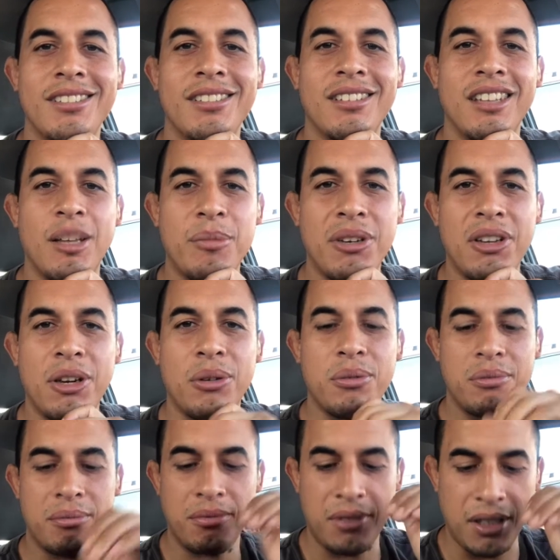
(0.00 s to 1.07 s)
let me know
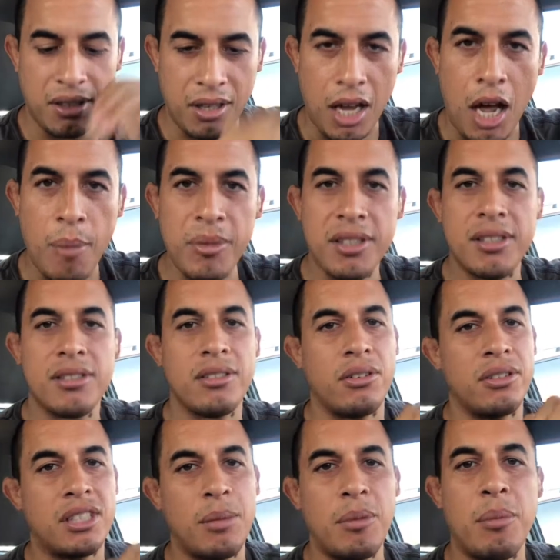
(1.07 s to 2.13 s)
in the comments
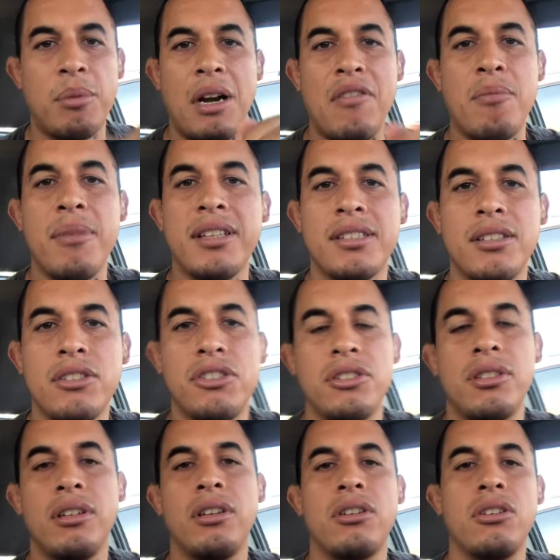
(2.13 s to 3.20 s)
or send me a private
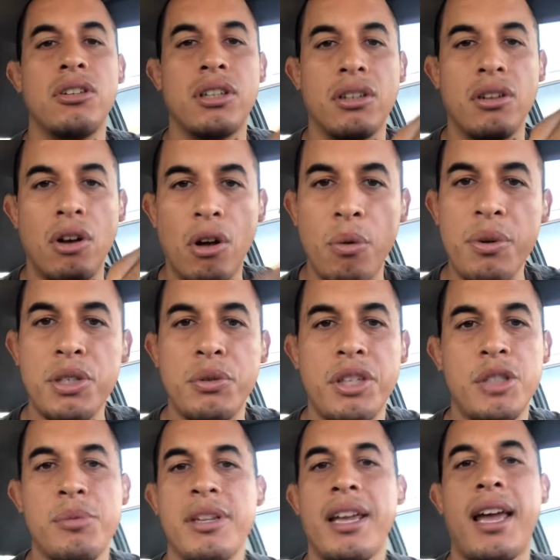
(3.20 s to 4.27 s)
message. You can always
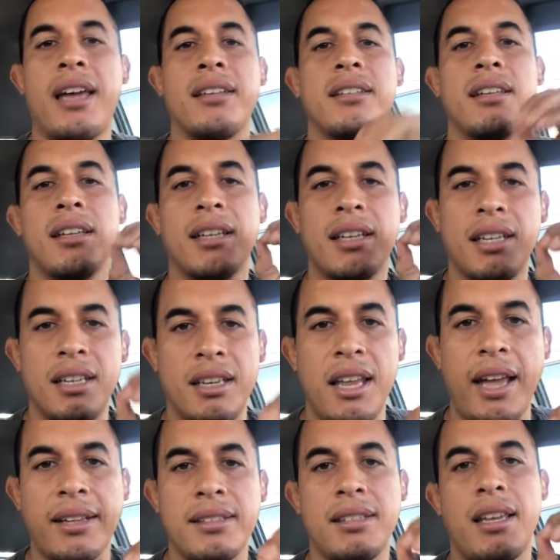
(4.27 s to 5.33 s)
reach me at
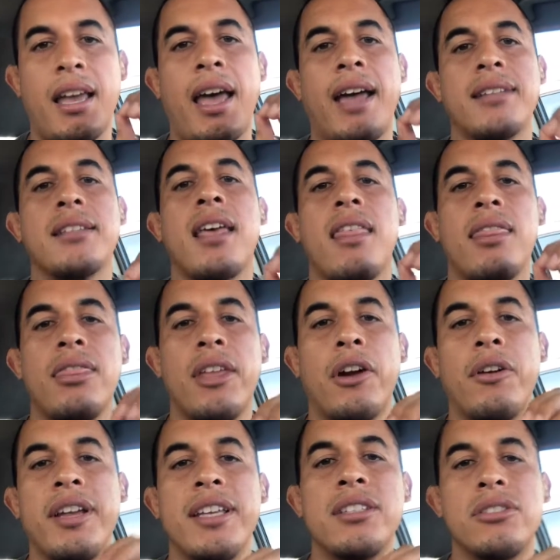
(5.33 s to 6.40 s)

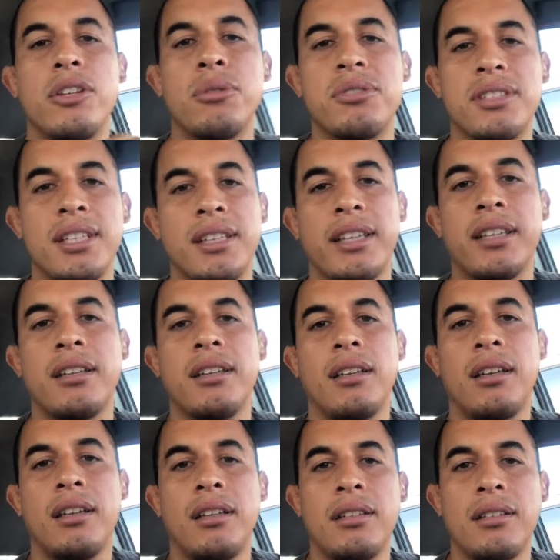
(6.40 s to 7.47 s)

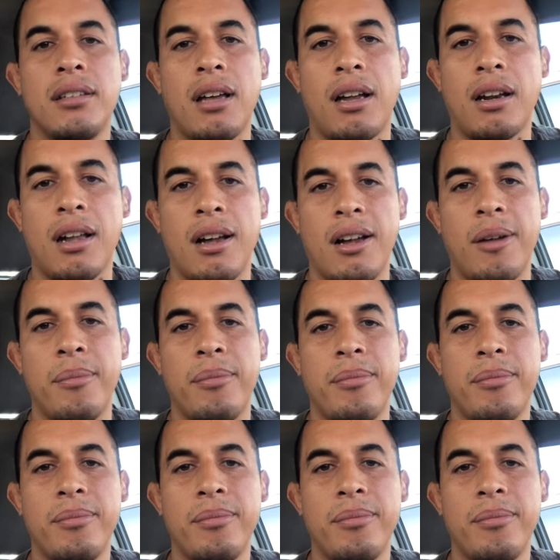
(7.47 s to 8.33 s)
connect@thereisnoceiling.com.